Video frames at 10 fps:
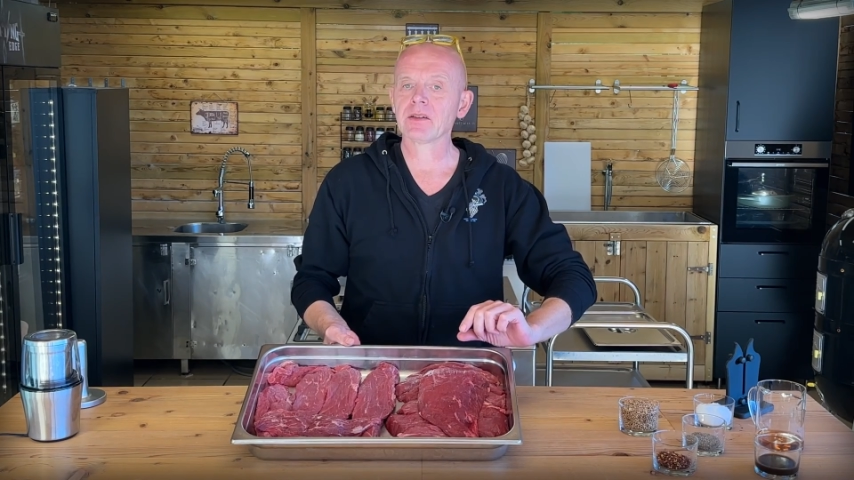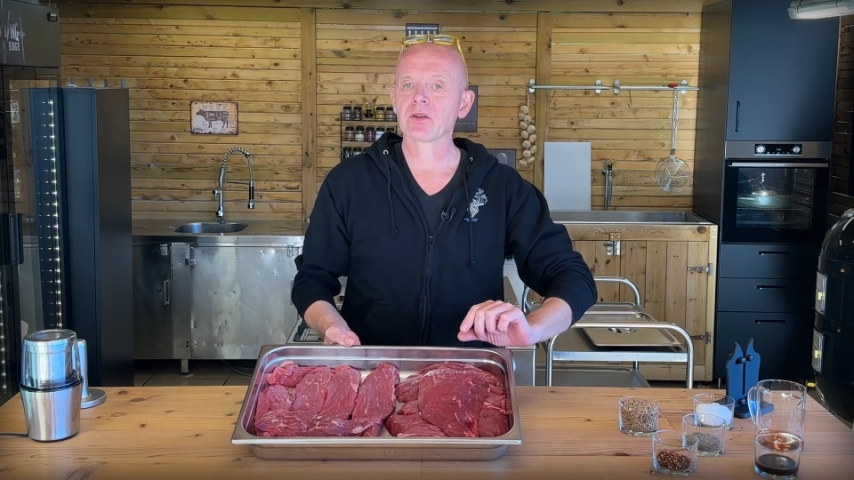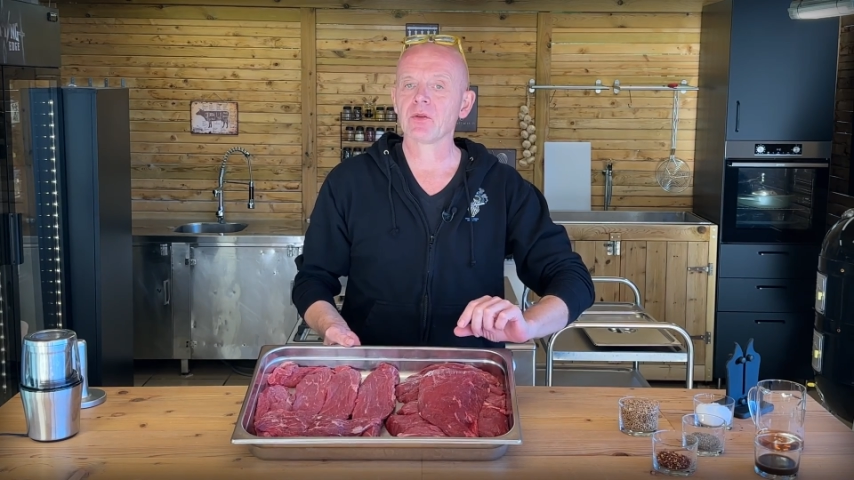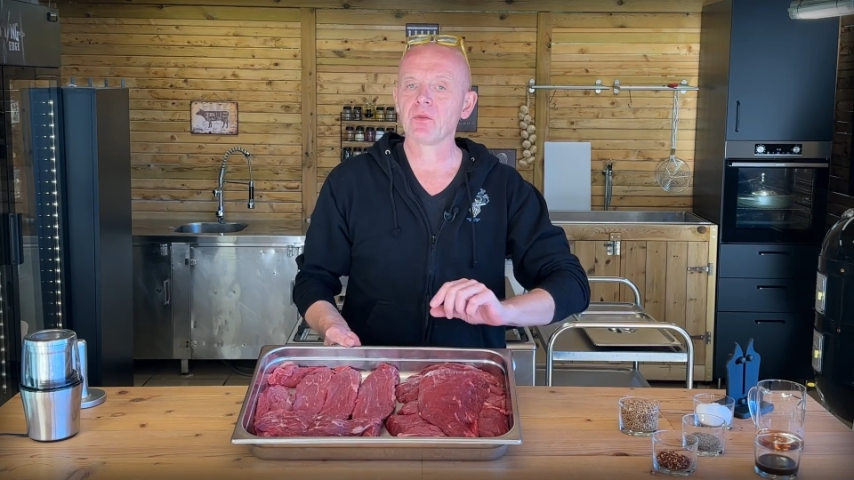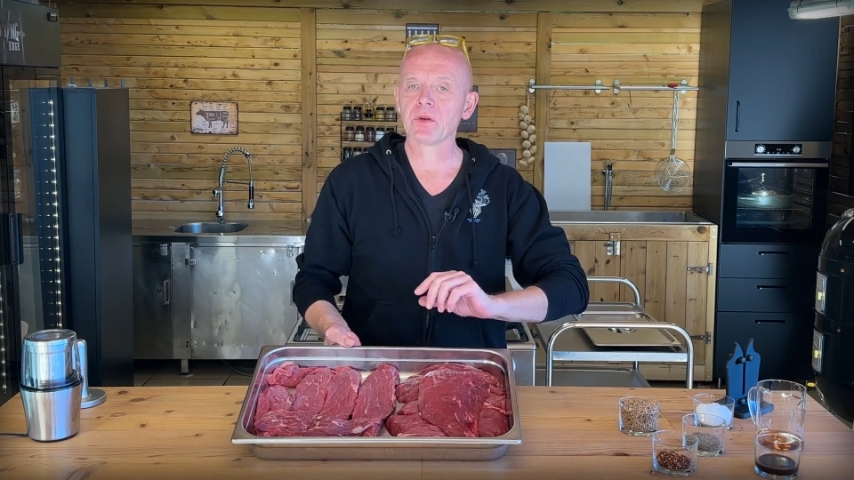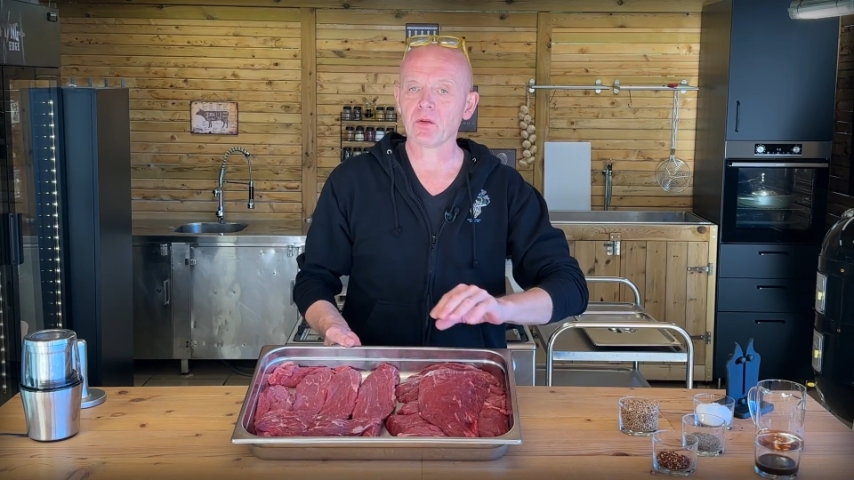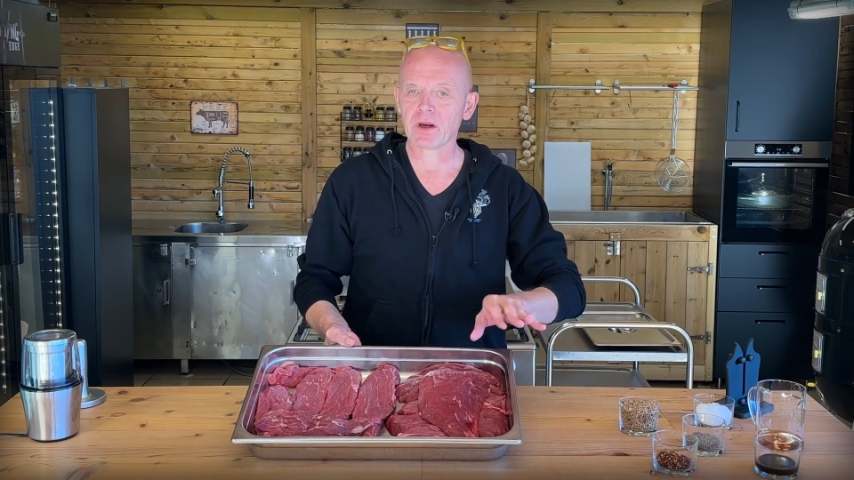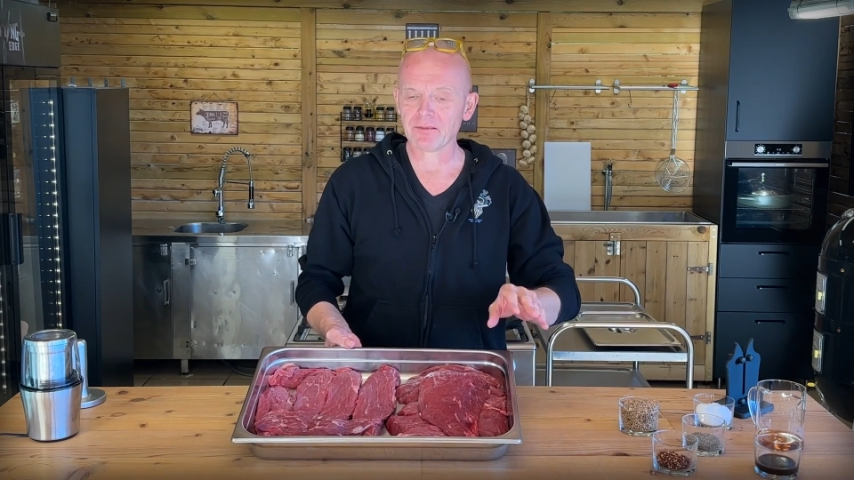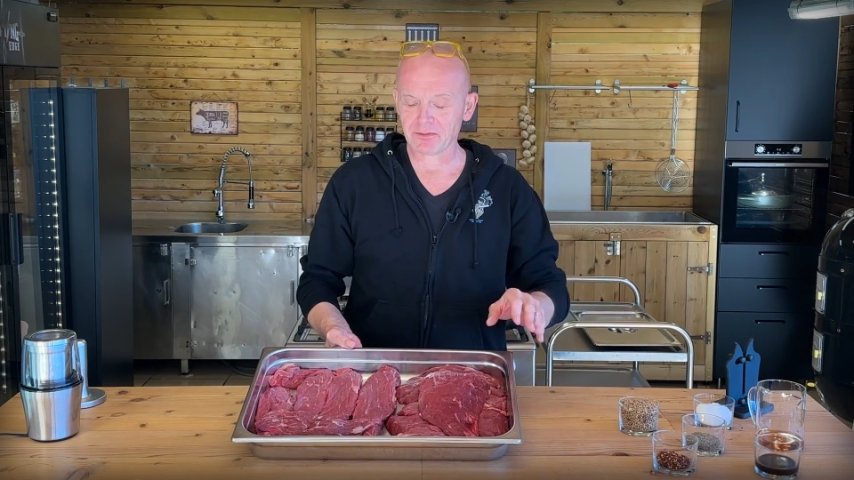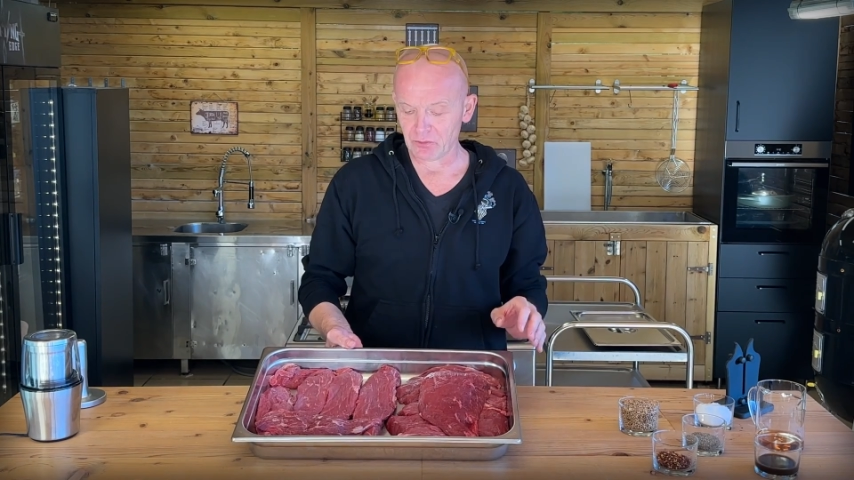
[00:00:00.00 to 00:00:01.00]
so we don't
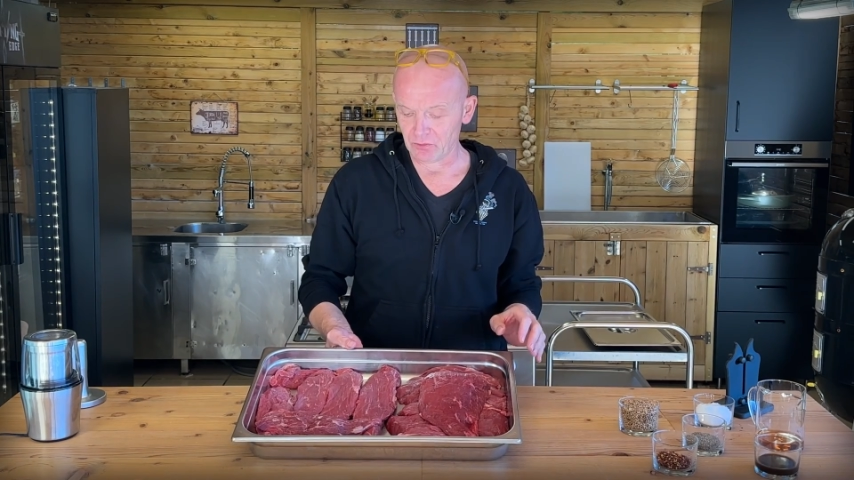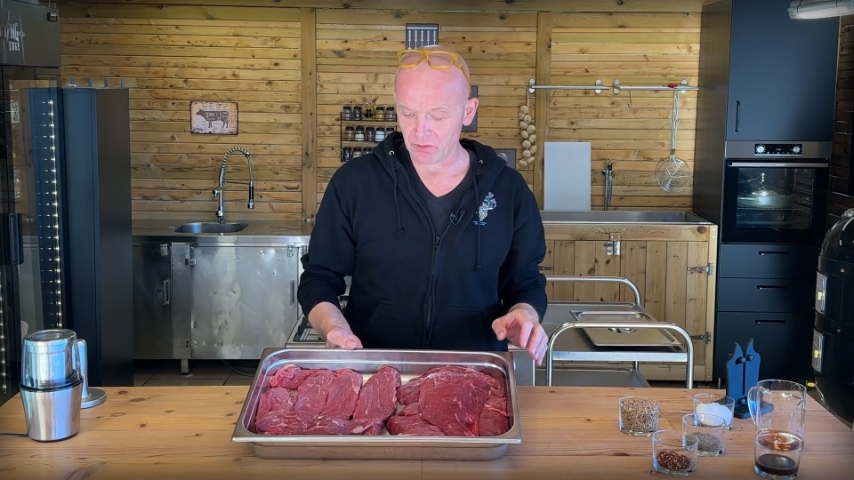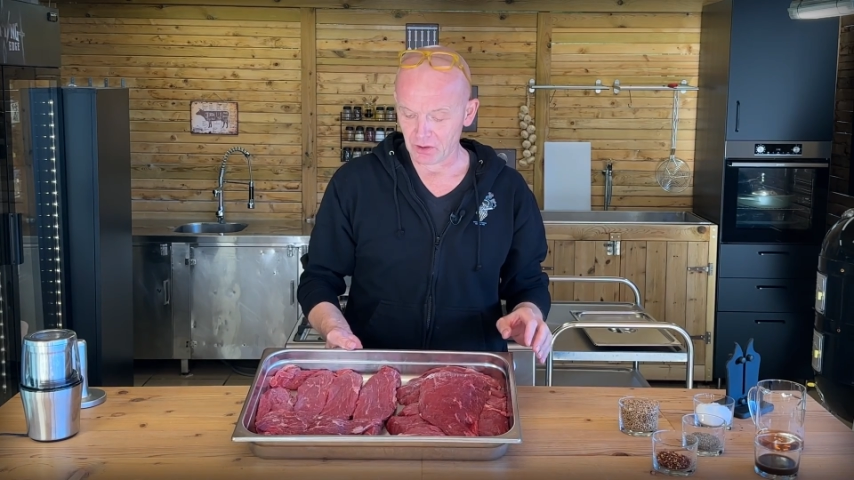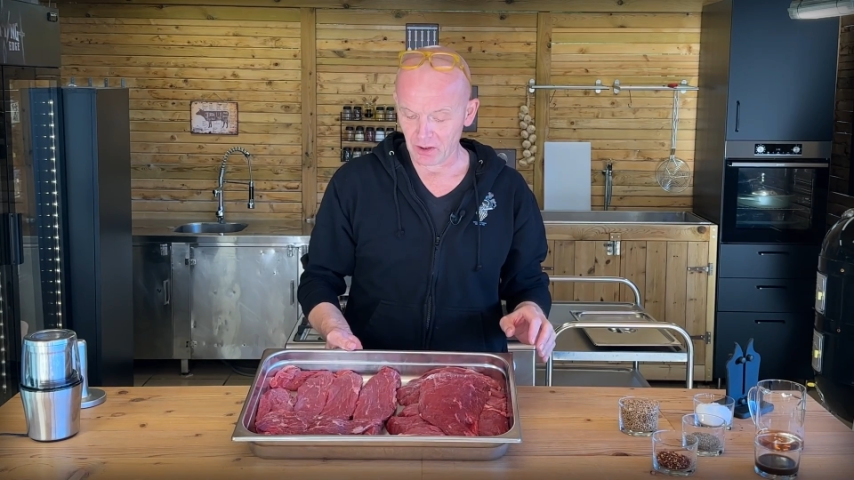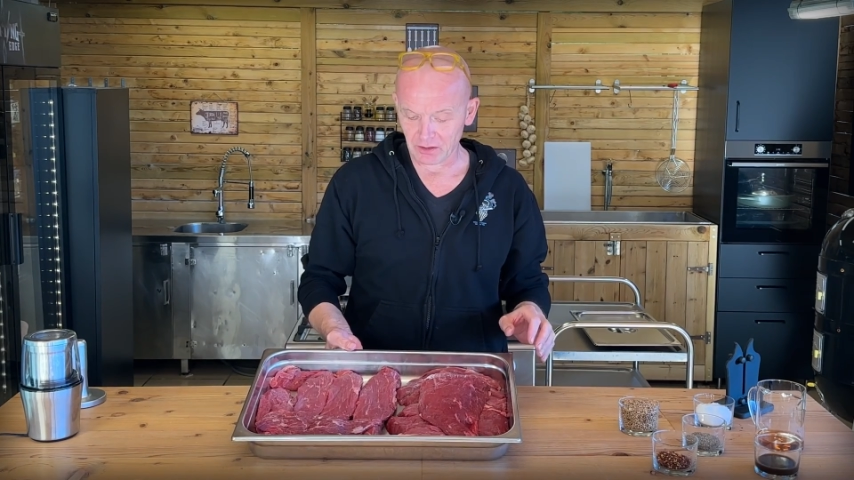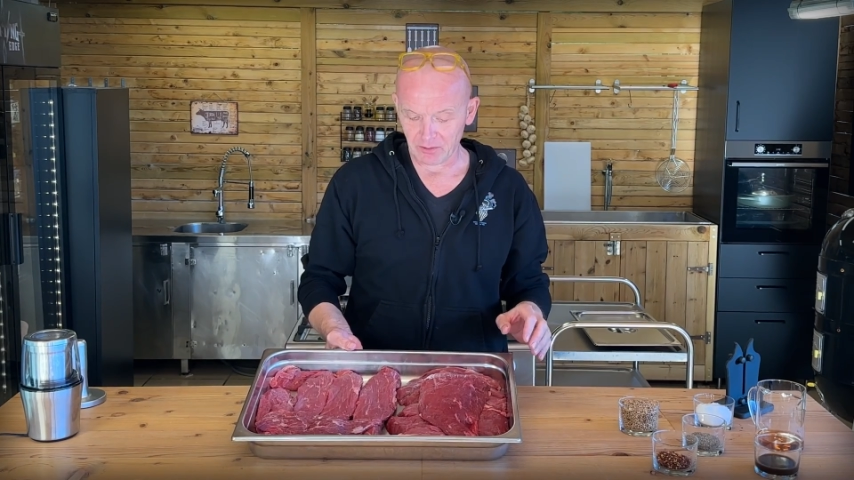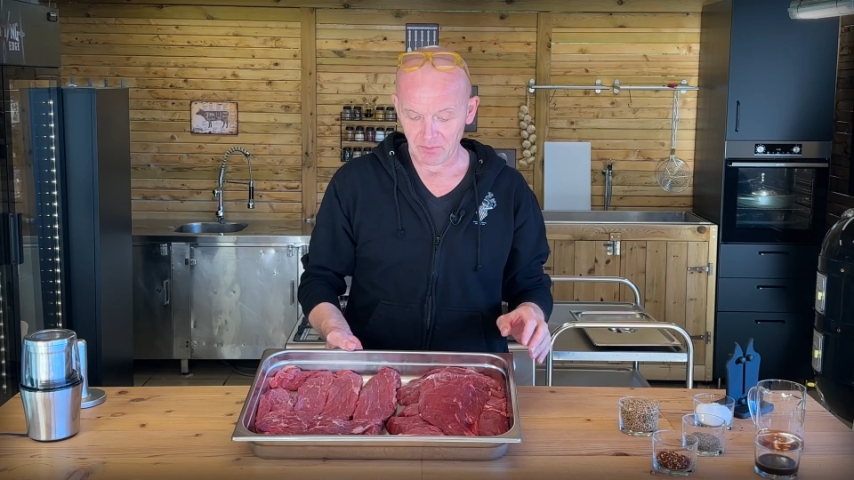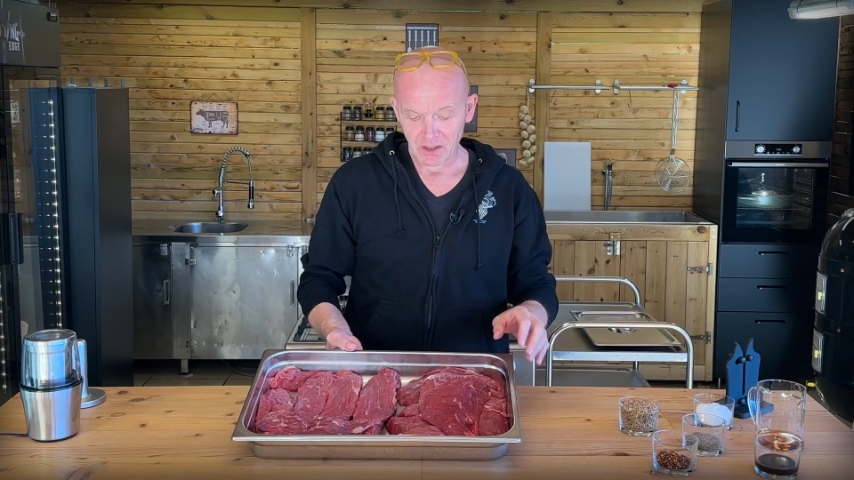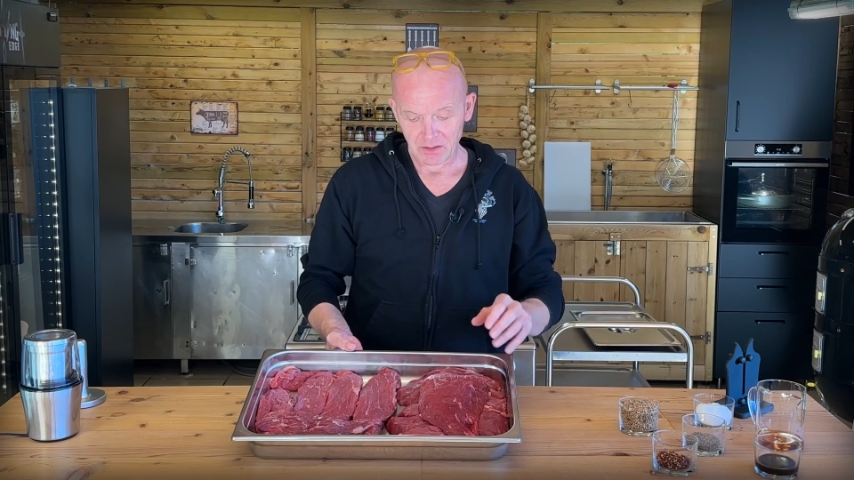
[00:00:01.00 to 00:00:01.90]
have to cut them.